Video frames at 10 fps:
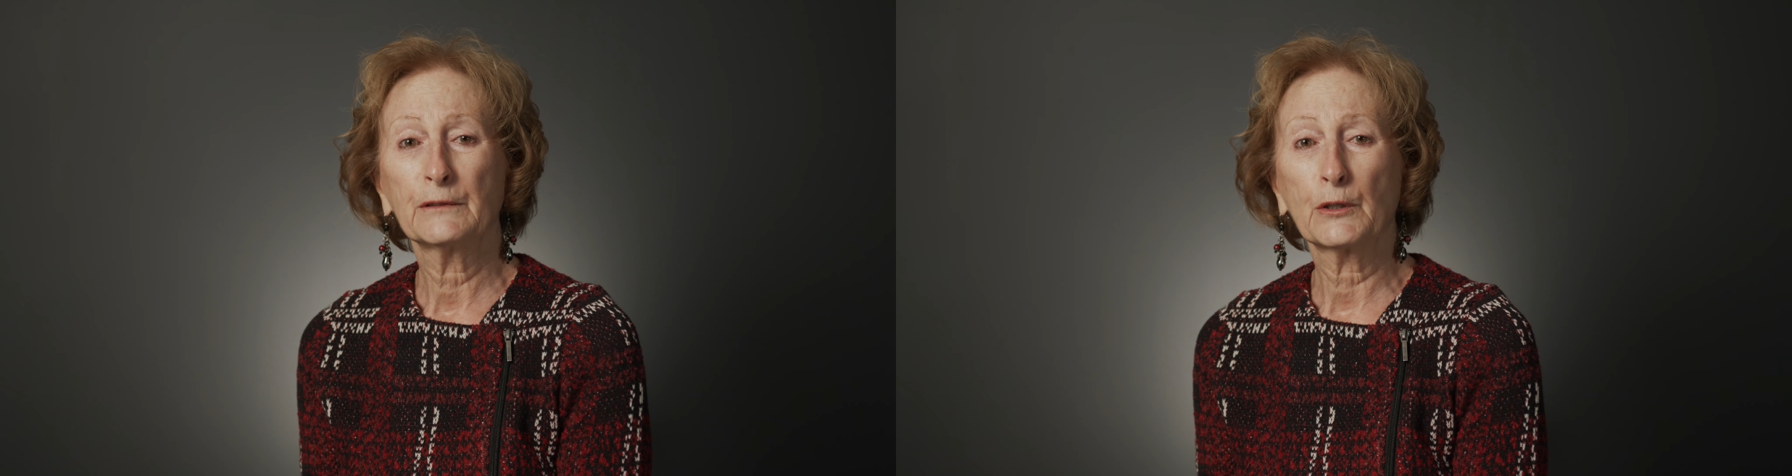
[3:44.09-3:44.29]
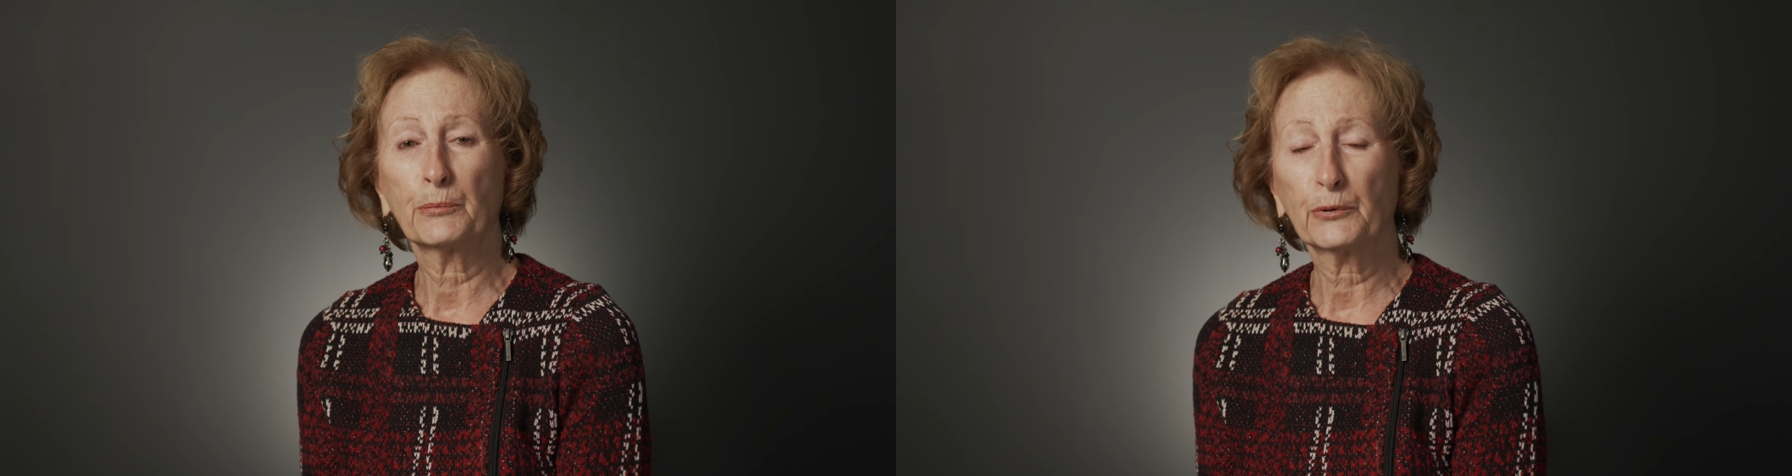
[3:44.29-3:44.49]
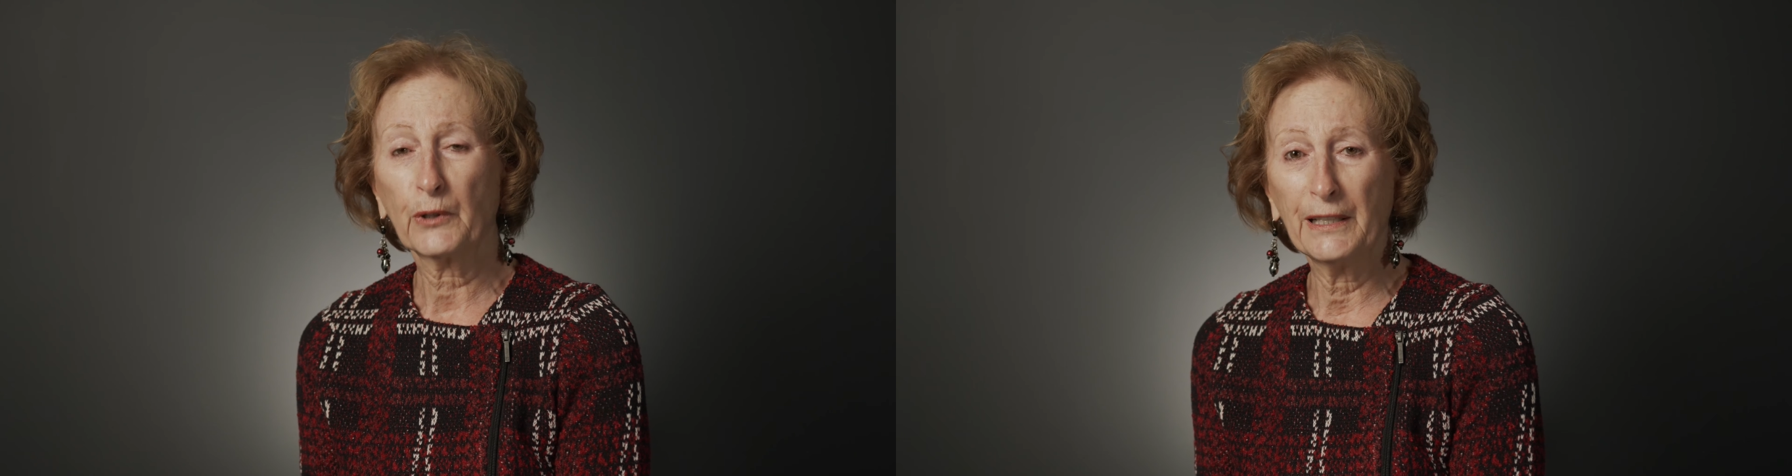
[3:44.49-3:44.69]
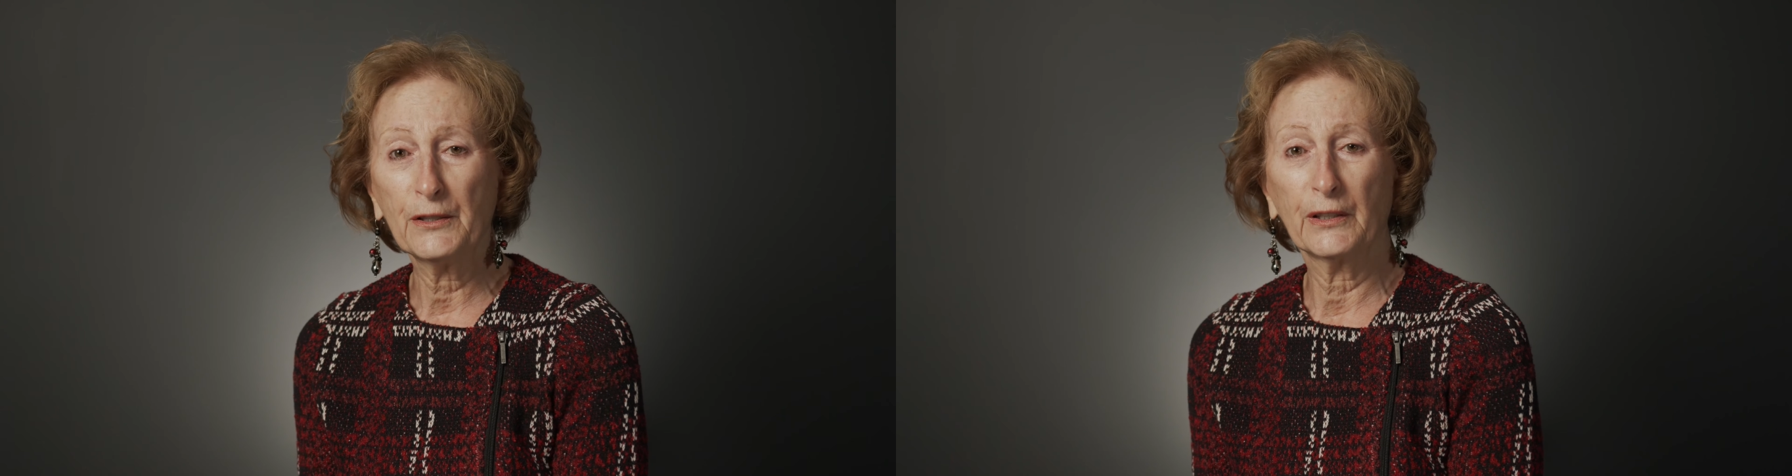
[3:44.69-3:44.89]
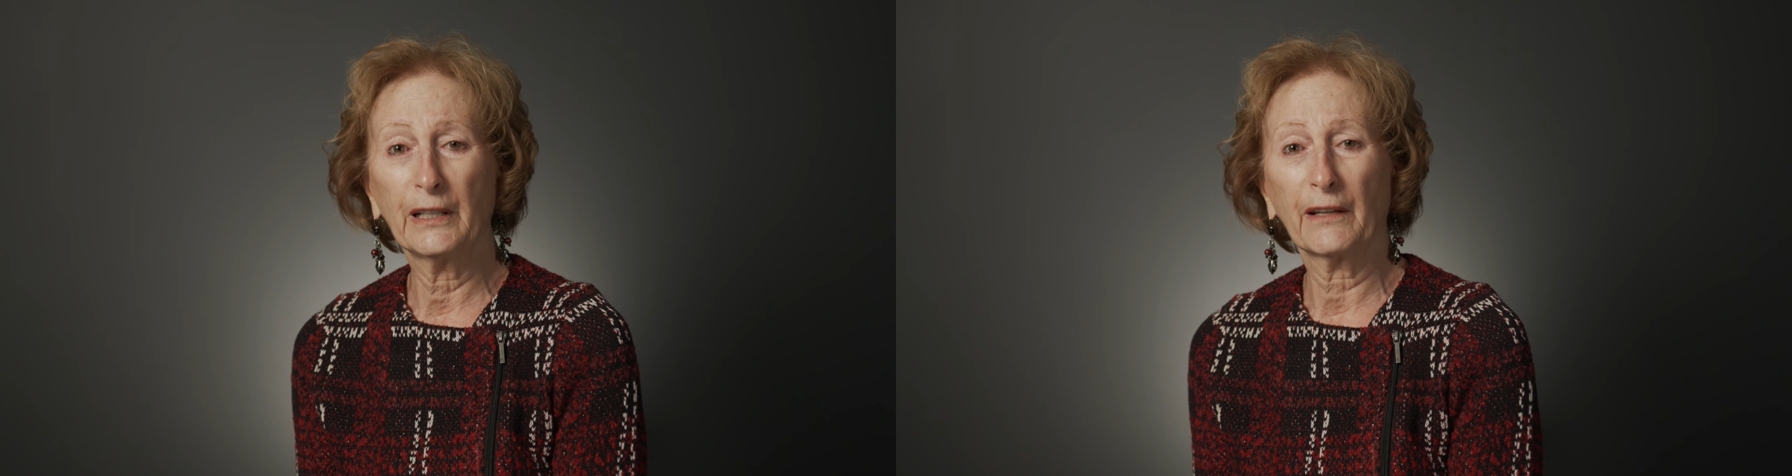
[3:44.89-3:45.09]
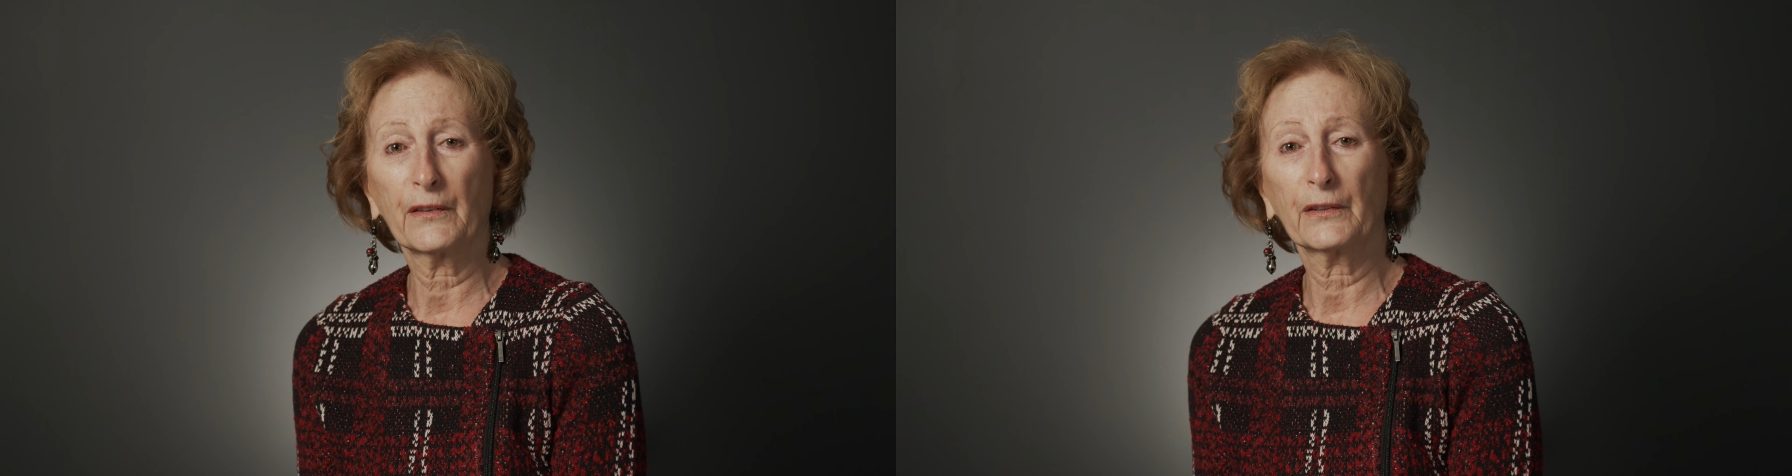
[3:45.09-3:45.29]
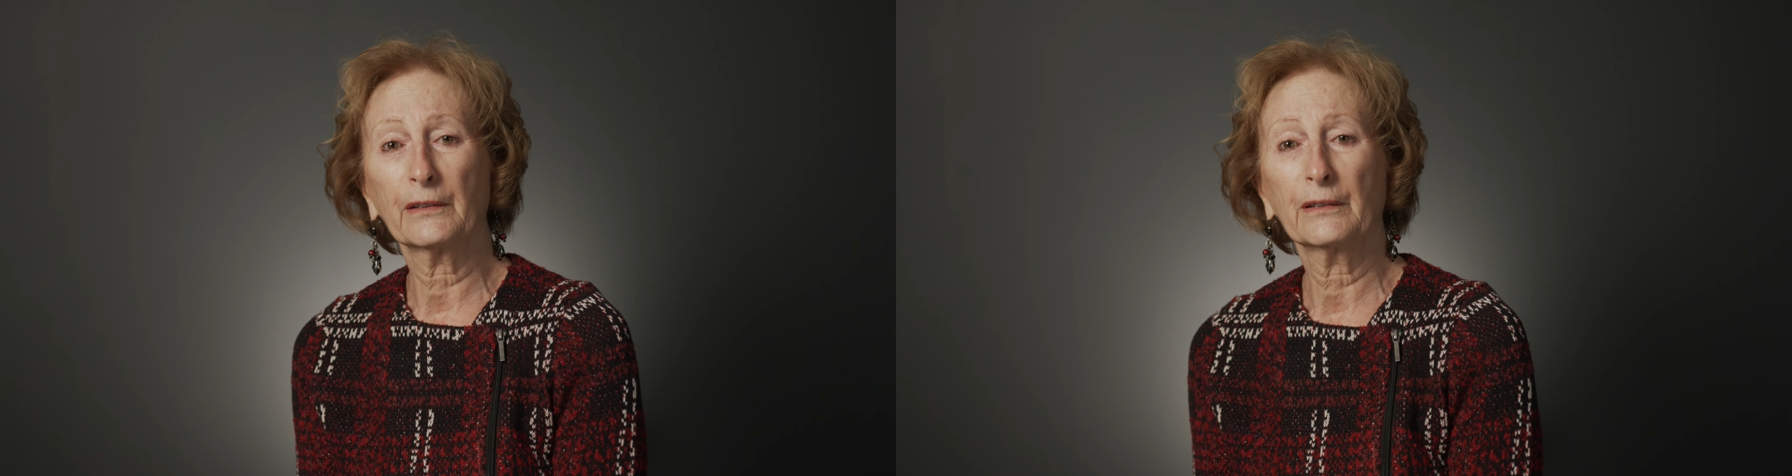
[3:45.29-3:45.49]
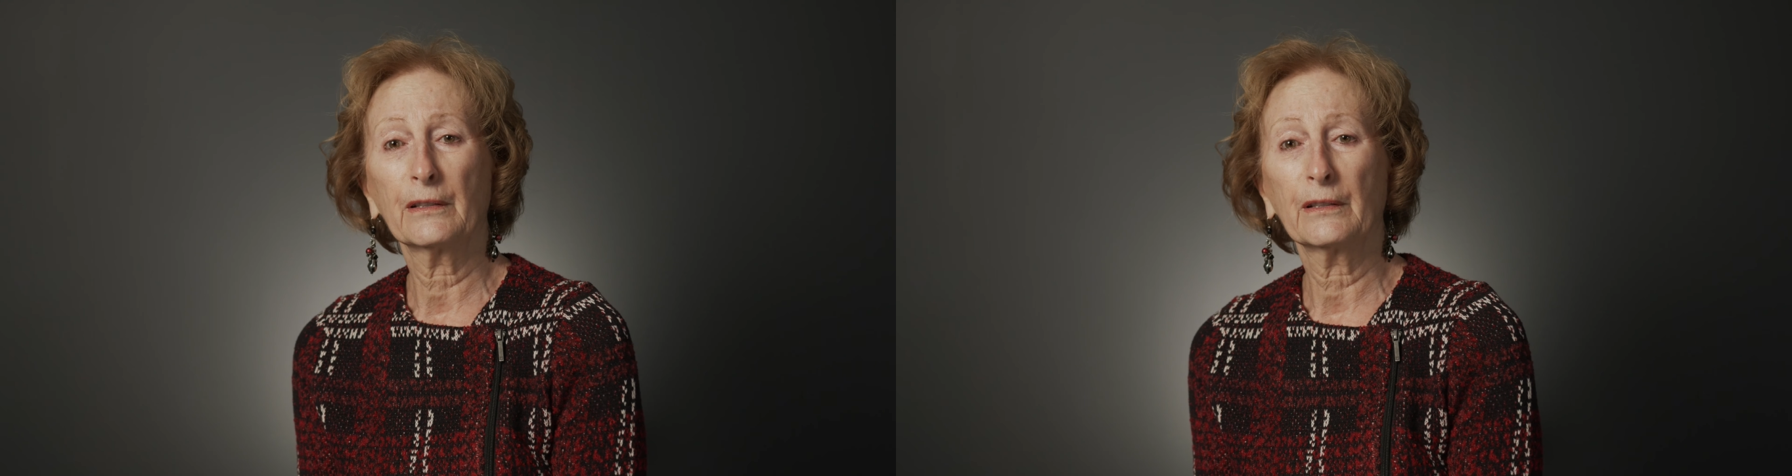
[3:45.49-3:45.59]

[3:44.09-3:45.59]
to pray together,